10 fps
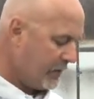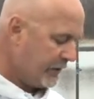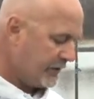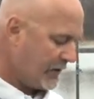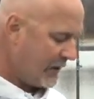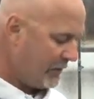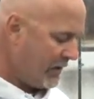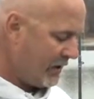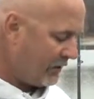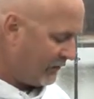This is going to
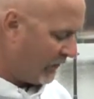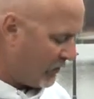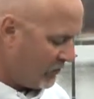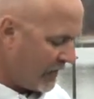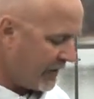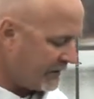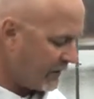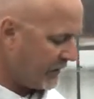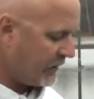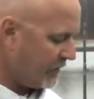be a few minutes
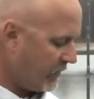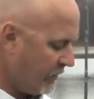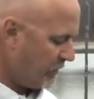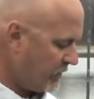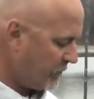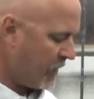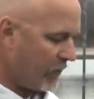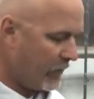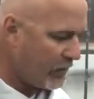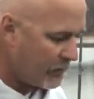here, so just
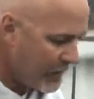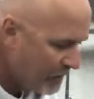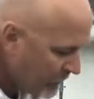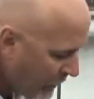bear with me.